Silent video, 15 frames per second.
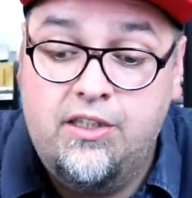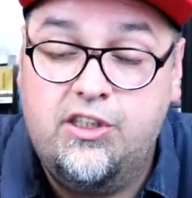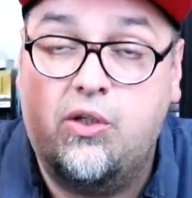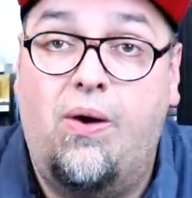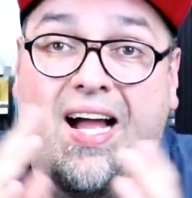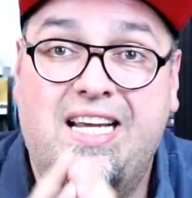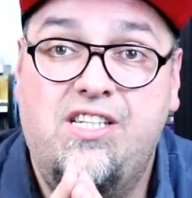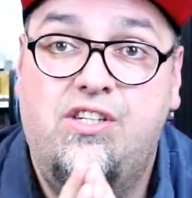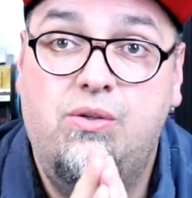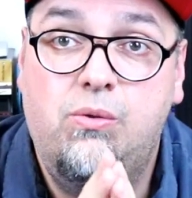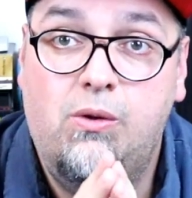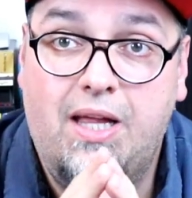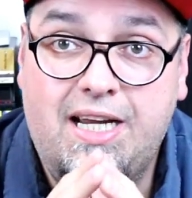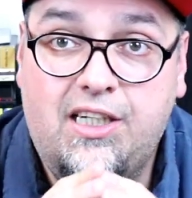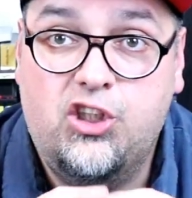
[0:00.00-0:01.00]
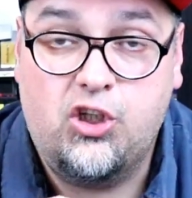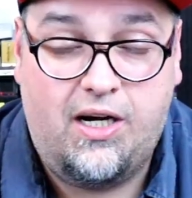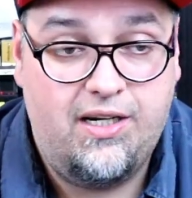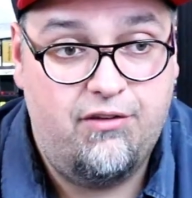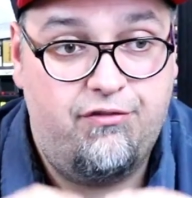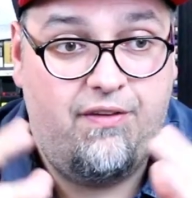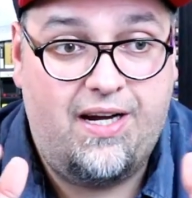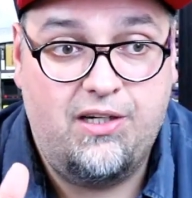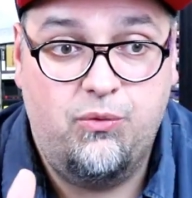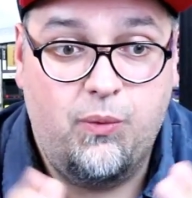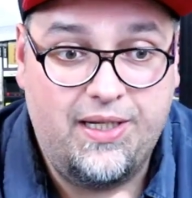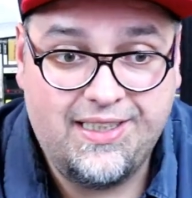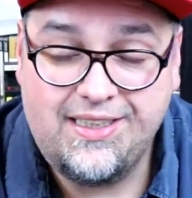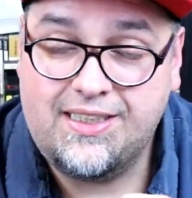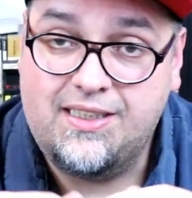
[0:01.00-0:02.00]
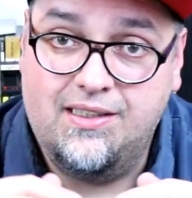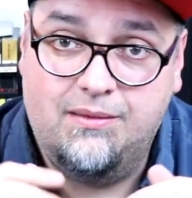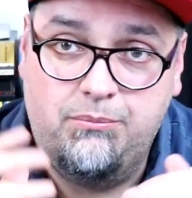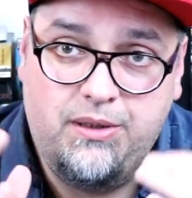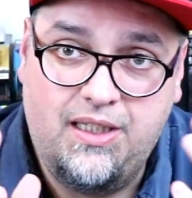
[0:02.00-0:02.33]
So I do like trying to find ways to